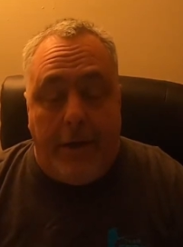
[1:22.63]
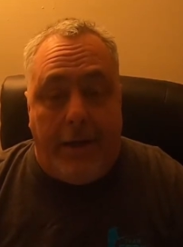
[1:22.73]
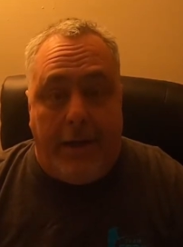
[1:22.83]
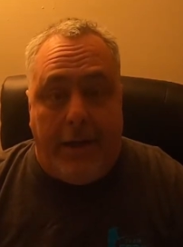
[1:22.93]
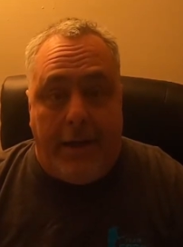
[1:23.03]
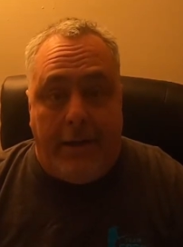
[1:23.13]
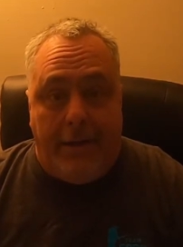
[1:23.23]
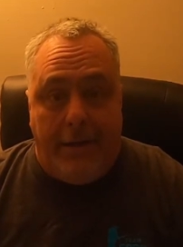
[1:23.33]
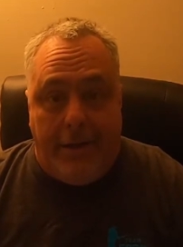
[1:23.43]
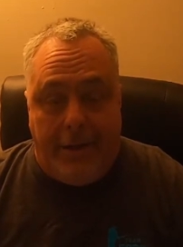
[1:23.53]
and
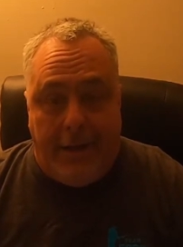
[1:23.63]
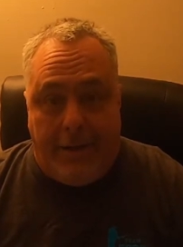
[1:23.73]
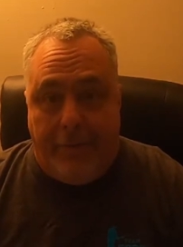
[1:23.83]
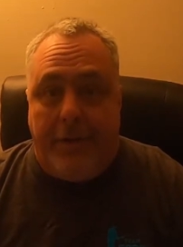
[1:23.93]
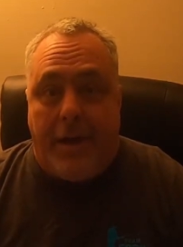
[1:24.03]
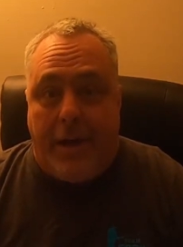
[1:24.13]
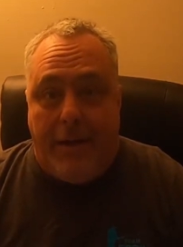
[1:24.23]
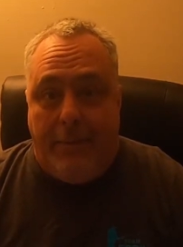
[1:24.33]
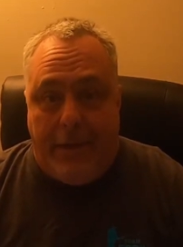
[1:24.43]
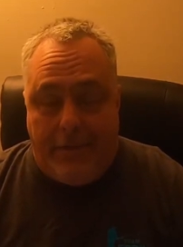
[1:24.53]
every
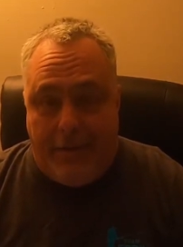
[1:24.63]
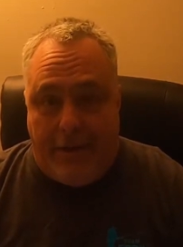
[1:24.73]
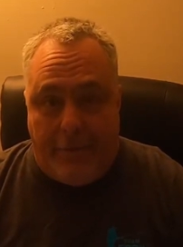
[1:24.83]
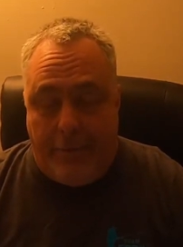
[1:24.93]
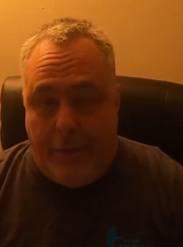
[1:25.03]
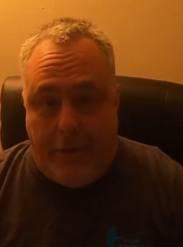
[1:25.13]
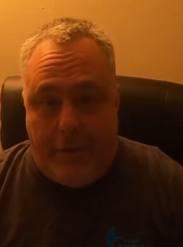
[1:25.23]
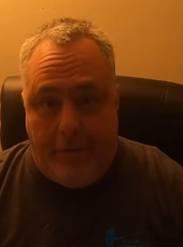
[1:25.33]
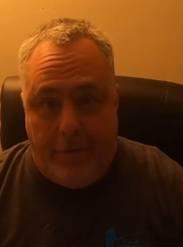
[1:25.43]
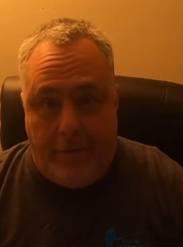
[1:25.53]
time it's never been
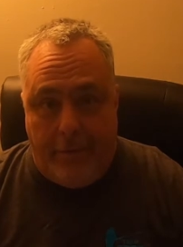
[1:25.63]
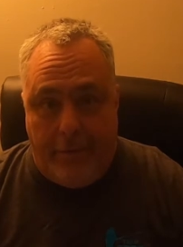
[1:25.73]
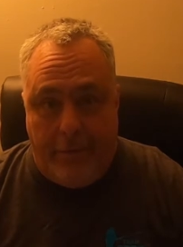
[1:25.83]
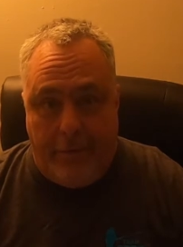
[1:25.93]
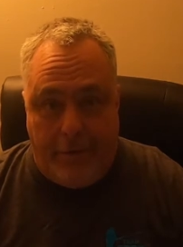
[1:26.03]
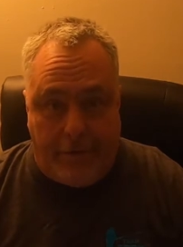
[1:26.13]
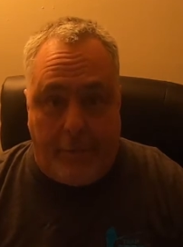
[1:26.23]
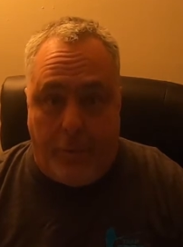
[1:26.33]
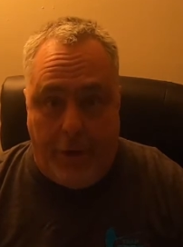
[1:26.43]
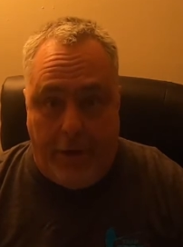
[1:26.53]

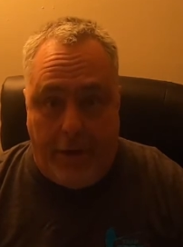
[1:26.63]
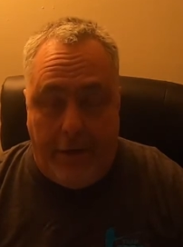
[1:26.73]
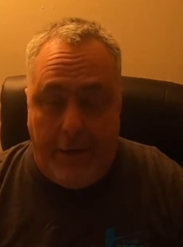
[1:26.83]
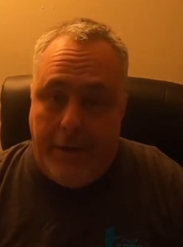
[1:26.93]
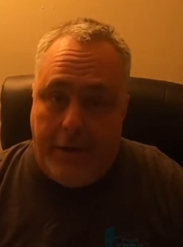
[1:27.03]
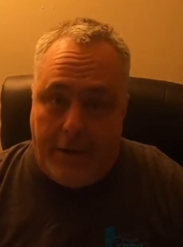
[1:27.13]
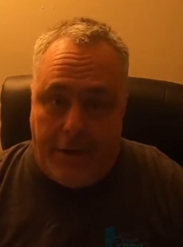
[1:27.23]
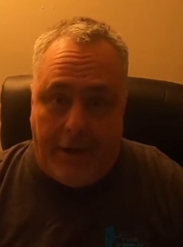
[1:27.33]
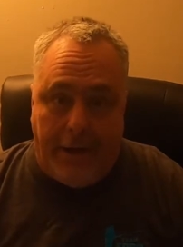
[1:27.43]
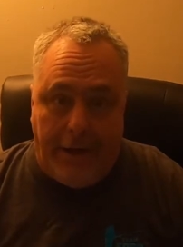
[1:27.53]
disappointing,
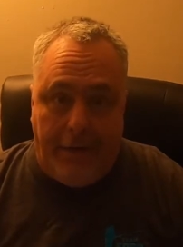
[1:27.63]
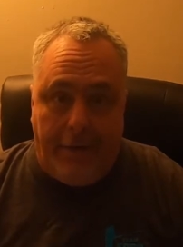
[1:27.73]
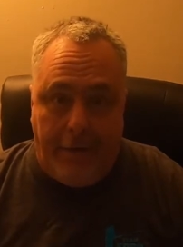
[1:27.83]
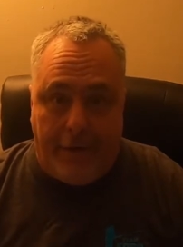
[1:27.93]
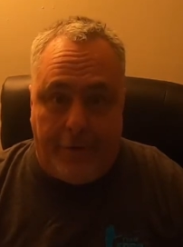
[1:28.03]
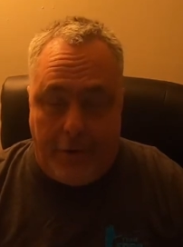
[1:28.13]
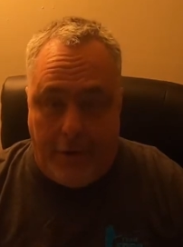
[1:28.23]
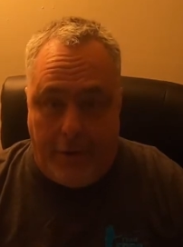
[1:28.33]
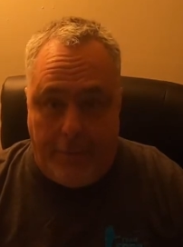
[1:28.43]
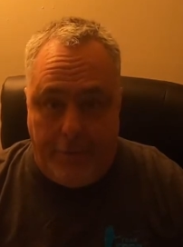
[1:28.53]
unlike the other
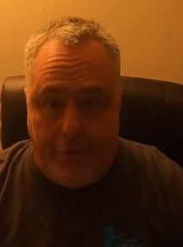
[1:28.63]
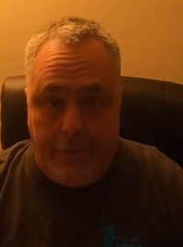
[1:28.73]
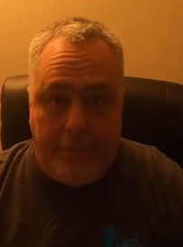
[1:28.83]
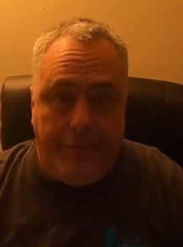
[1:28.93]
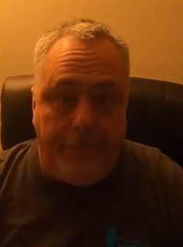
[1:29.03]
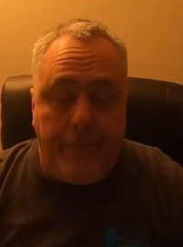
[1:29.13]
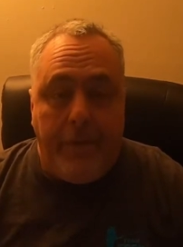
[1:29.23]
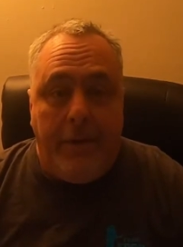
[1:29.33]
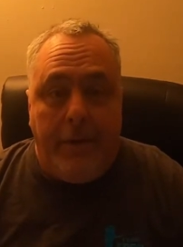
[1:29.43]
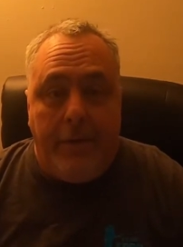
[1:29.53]
clubs.
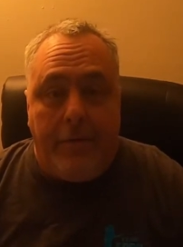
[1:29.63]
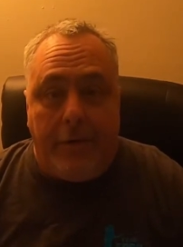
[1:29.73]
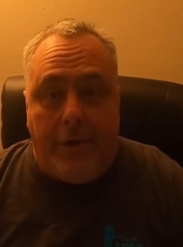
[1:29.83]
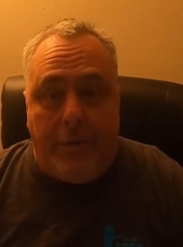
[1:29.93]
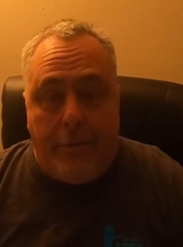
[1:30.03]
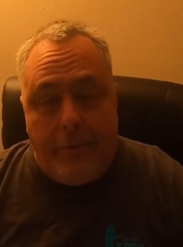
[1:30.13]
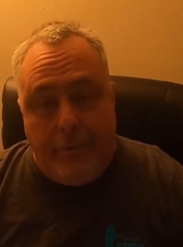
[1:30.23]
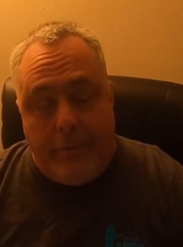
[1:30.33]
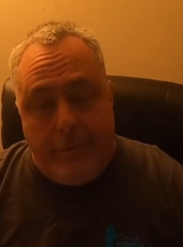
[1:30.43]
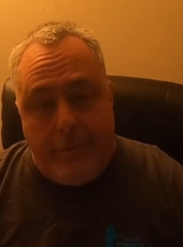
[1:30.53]
So
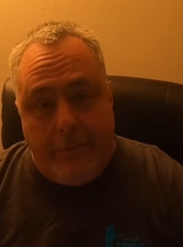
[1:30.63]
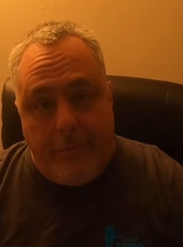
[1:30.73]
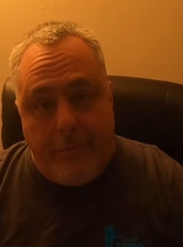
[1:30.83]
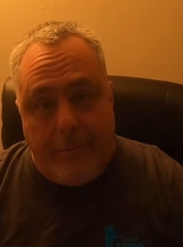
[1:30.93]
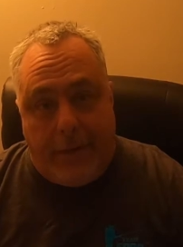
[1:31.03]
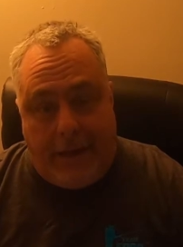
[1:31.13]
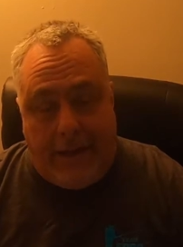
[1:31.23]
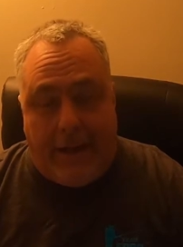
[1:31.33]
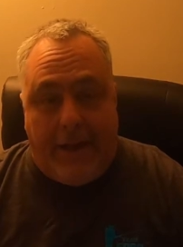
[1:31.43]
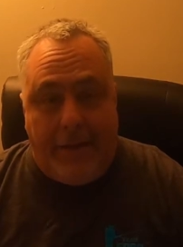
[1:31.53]
I
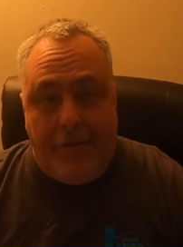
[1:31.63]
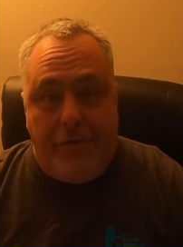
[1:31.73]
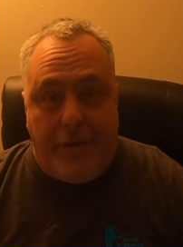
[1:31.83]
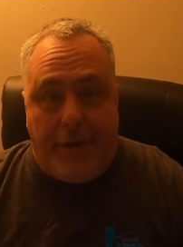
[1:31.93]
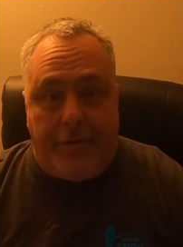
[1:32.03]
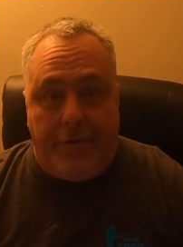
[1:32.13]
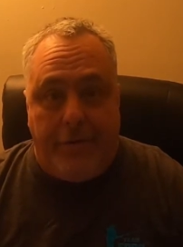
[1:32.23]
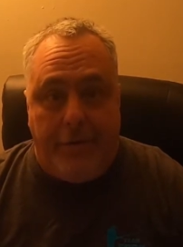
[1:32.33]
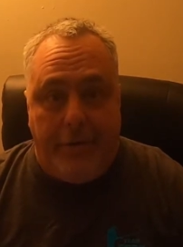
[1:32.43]
highly suggest